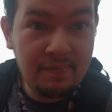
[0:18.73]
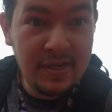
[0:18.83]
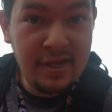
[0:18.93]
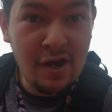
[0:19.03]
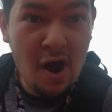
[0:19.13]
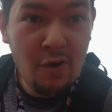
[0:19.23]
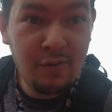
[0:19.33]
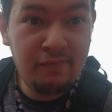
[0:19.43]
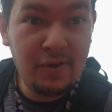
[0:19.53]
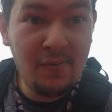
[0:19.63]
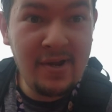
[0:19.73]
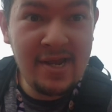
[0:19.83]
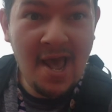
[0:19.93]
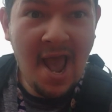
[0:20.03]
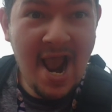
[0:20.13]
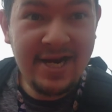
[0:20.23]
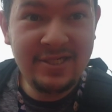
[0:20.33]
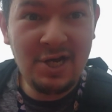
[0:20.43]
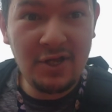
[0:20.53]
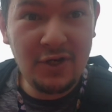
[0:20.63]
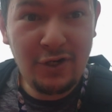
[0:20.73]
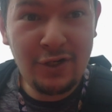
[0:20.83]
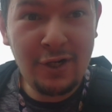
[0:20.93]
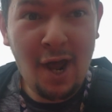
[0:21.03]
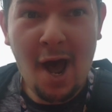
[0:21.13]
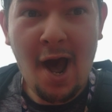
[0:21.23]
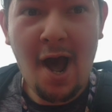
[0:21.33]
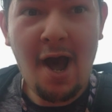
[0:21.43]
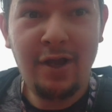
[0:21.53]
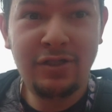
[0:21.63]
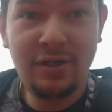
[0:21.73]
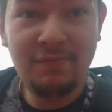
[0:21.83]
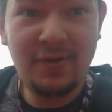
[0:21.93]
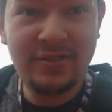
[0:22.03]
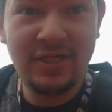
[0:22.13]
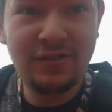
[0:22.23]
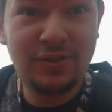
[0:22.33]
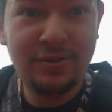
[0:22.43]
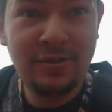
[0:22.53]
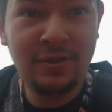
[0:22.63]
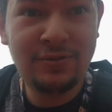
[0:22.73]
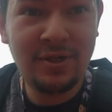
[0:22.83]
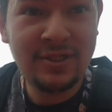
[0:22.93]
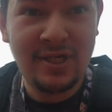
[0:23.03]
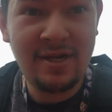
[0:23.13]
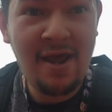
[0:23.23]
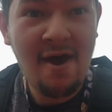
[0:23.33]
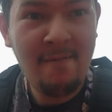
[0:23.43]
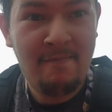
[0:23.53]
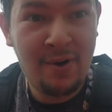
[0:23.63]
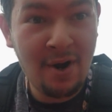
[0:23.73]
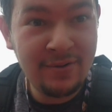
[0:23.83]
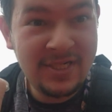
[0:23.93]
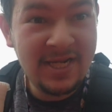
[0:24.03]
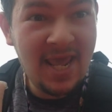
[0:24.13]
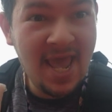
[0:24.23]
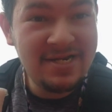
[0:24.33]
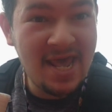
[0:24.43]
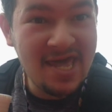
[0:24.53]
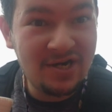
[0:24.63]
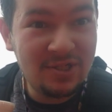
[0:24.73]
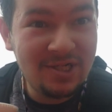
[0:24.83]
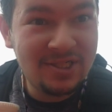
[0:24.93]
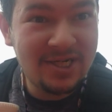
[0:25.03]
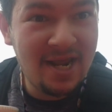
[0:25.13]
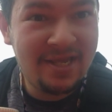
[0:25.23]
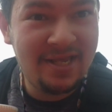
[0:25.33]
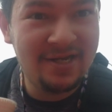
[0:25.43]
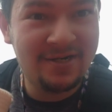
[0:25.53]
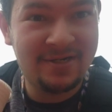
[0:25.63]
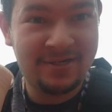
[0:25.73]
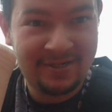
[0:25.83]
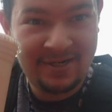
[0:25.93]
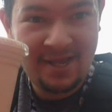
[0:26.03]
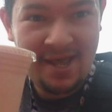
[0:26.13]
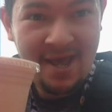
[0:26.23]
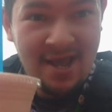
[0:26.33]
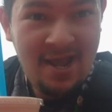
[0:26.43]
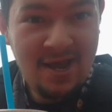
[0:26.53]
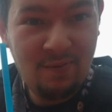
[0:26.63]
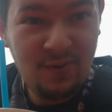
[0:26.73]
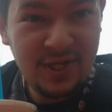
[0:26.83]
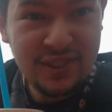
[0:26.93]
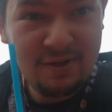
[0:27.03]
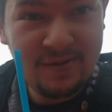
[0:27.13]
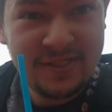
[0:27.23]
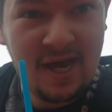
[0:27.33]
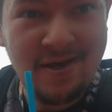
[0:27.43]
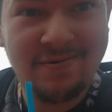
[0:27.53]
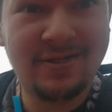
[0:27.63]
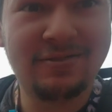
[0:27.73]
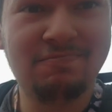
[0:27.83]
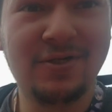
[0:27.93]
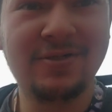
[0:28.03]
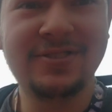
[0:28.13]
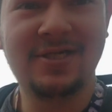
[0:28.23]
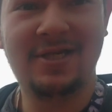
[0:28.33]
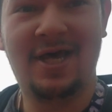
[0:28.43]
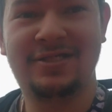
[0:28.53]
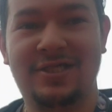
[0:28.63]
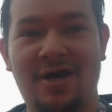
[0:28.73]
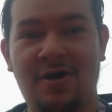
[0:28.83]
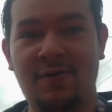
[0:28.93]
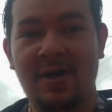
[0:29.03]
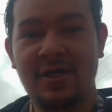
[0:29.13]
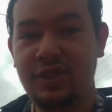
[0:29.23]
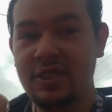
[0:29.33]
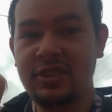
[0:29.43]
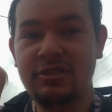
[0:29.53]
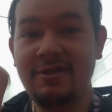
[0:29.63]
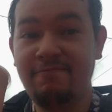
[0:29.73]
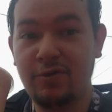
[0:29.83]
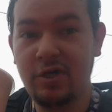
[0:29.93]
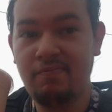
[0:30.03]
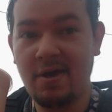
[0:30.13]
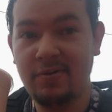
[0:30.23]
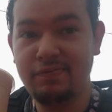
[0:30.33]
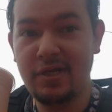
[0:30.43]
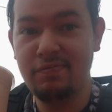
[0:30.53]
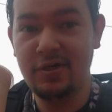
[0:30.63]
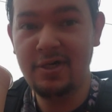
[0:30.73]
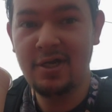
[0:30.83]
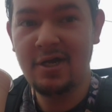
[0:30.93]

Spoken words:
to be reviewing another University Nutrition Protein and Energy Shake here. With the metabolism boost, let's go. This is the Fruity Pebbles flavor.